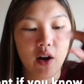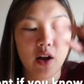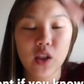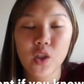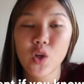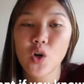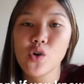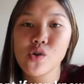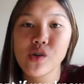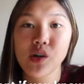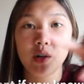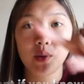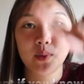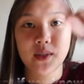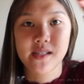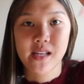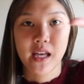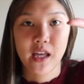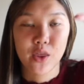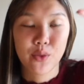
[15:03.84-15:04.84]
logo
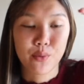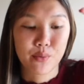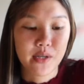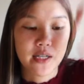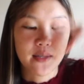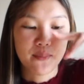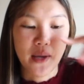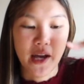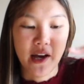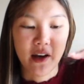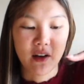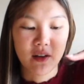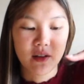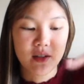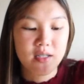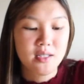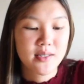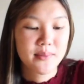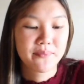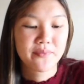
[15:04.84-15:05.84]
is like 3
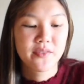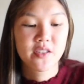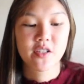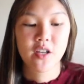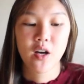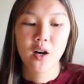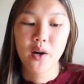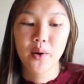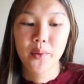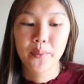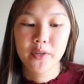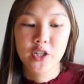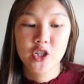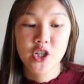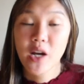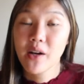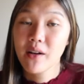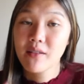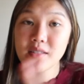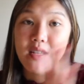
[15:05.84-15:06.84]
bells. So
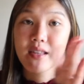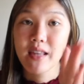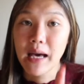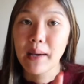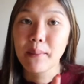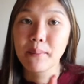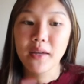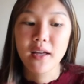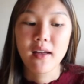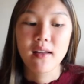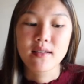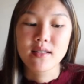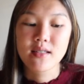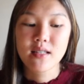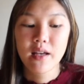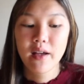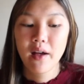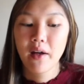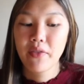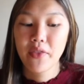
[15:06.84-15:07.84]
shout out to them because
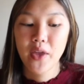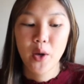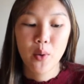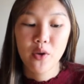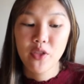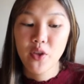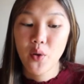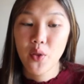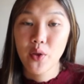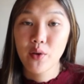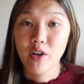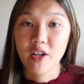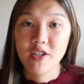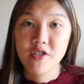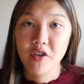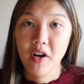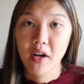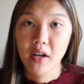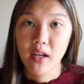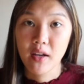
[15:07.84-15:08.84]
they were the only
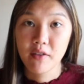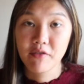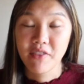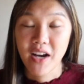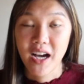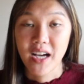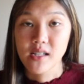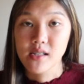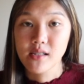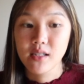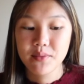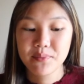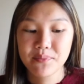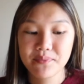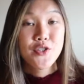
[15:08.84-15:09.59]
restaurant I could find.